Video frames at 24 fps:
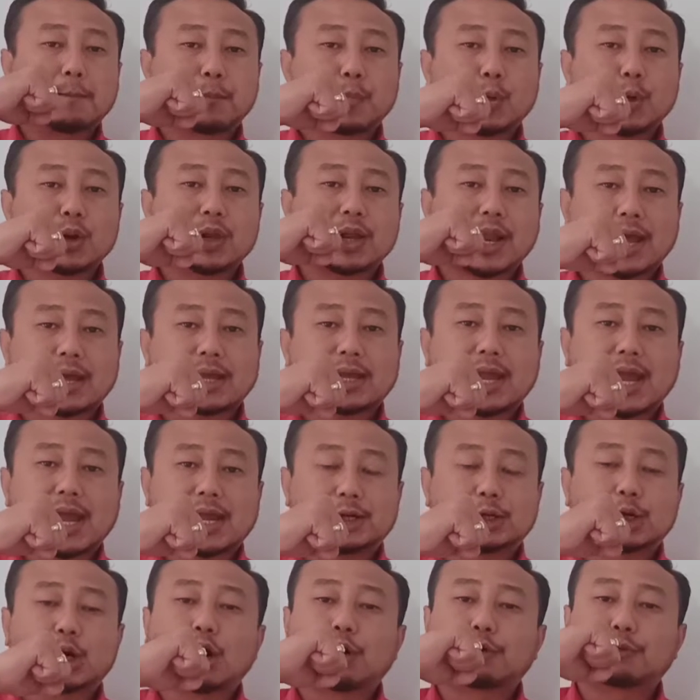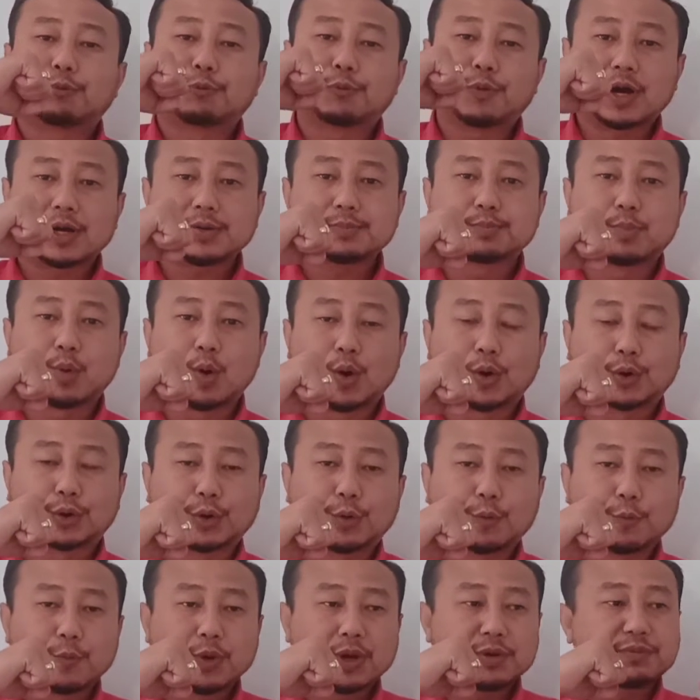ball-like end of one
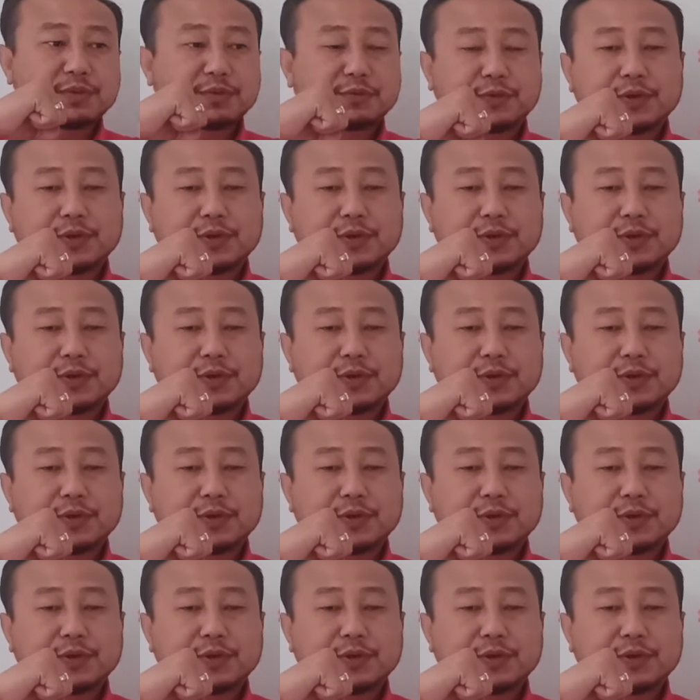bone will be